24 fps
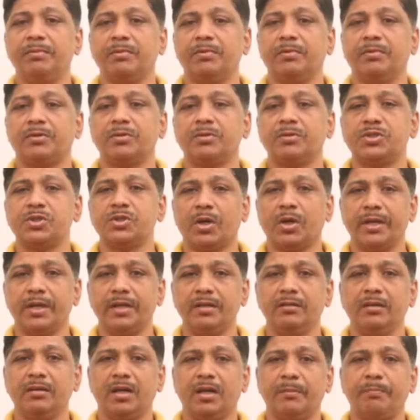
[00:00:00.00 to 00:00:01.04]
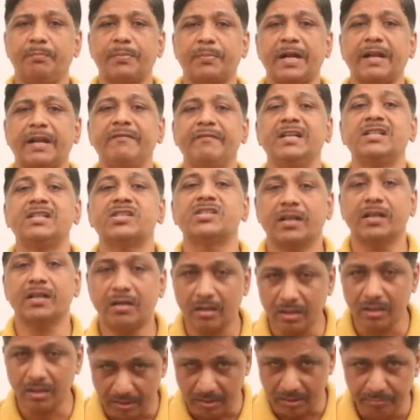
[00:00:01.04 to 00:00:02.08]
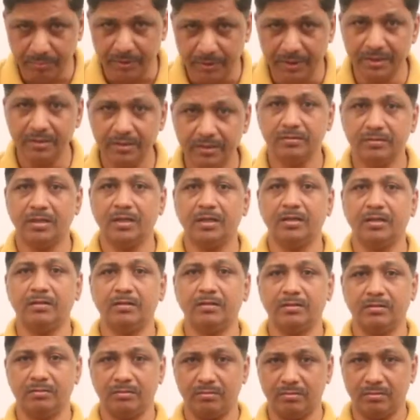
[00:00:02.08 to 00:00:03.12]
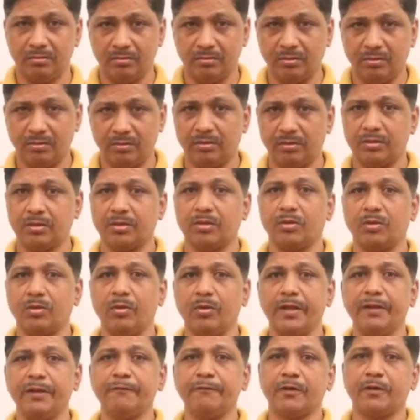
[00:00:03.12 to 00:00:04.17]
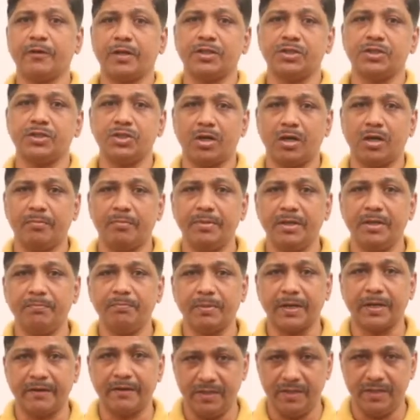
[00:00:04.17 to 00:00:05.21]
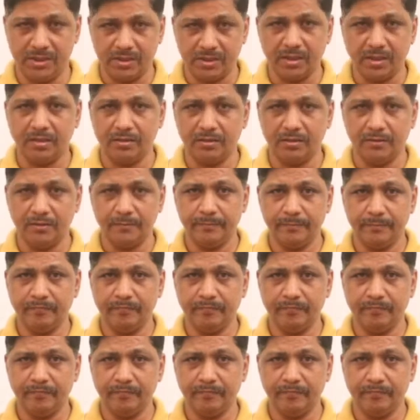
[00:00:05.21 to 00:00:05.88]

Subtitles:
to join a private sector company, going for a job in private sector.